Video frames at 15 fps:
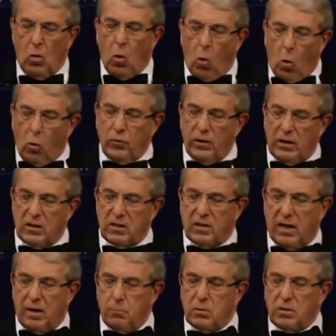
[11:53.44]
All these
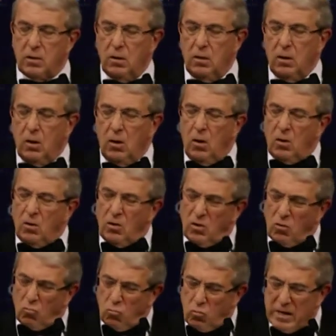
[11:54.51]
steps
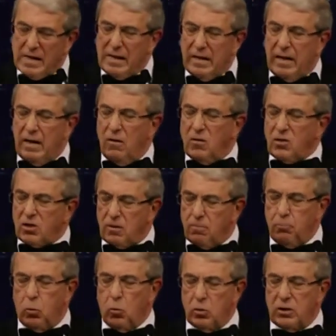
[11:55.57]
really
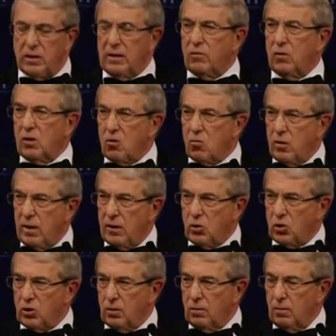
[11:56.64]
supporting the
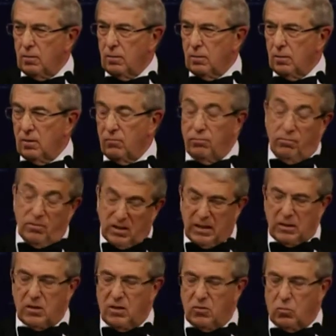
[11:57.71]
creation of
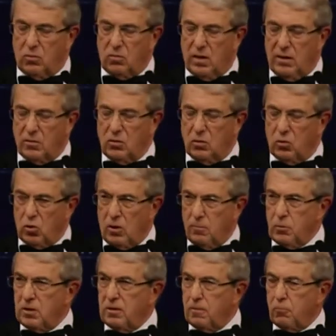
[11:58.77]
600,000
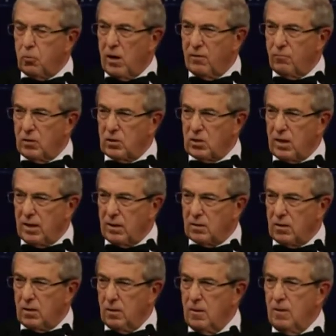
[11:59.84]
jobs in the private
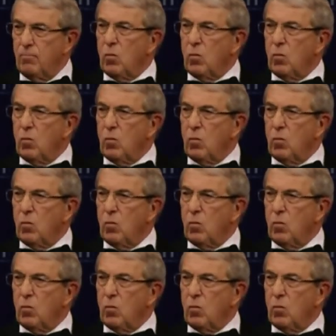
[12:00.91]
sector.